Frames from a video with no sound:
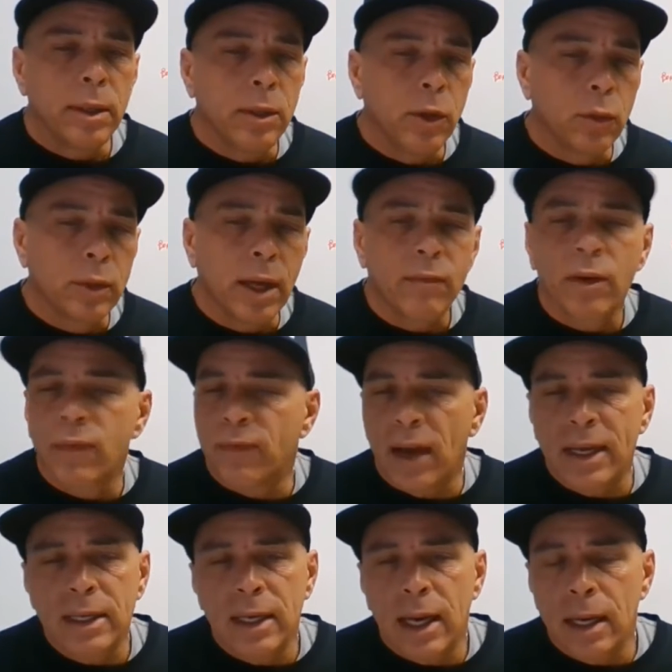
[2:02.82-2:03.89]
You'll never
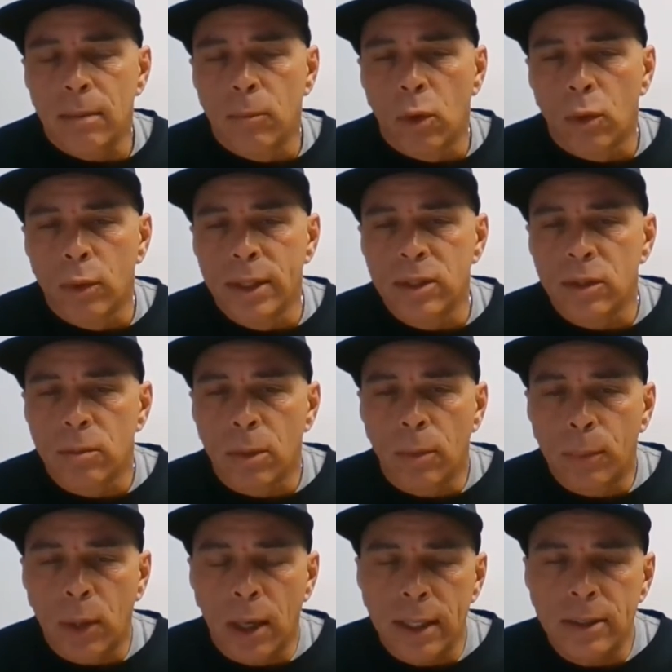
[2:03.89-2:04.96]
find it at a more reasonable
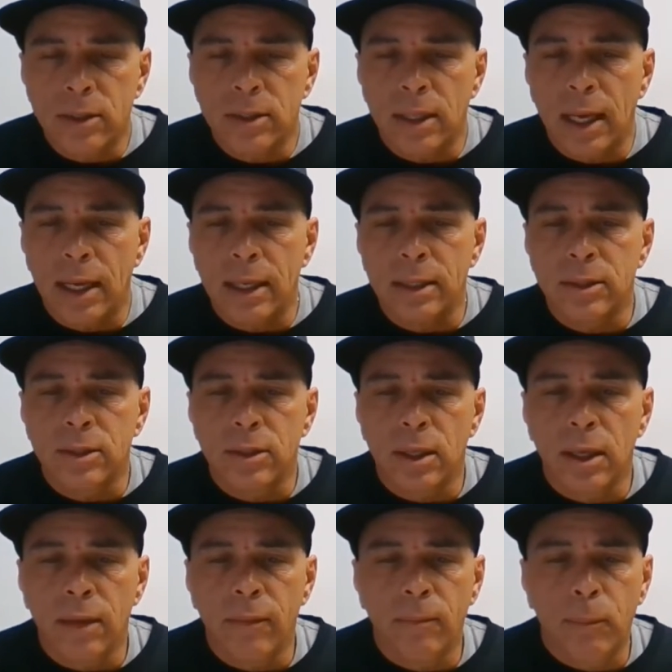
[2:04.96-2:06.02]
price,
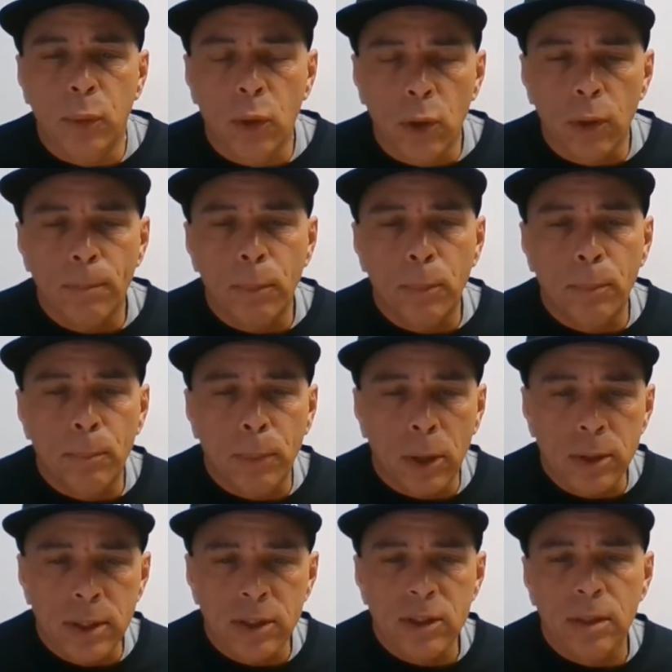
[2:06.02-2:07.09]
as per
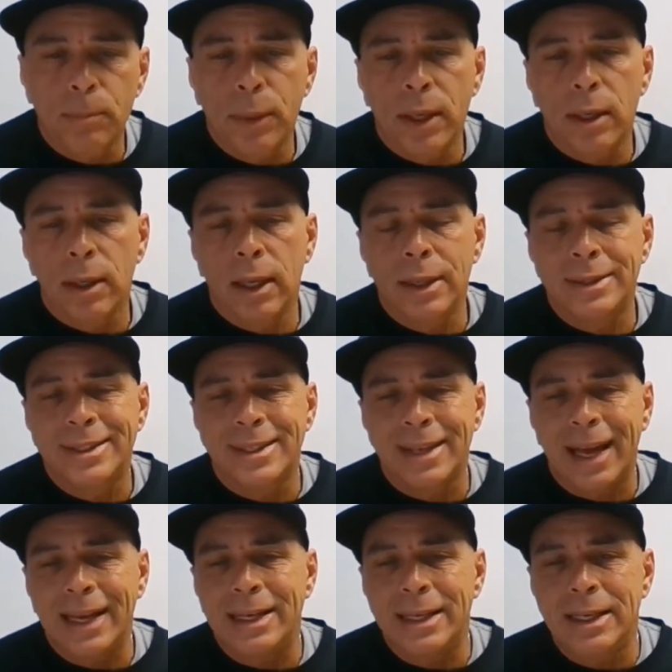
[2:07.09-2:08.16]
participant, it's
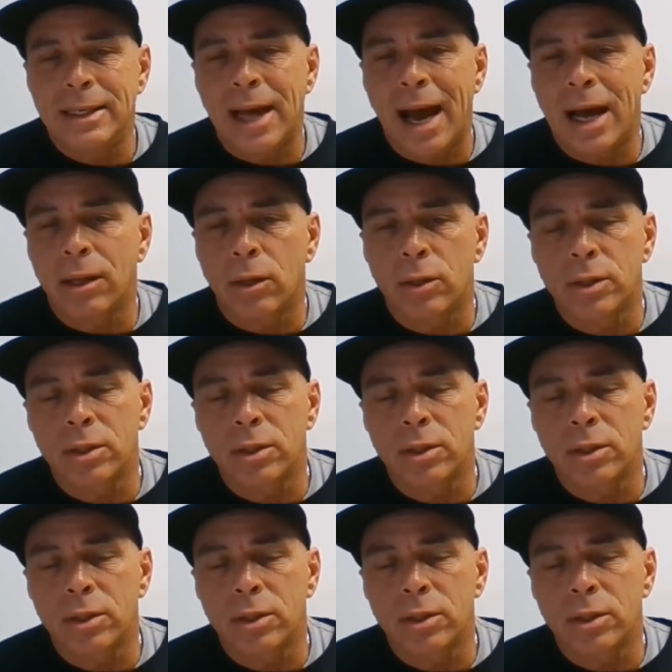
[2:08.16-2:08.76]
$90.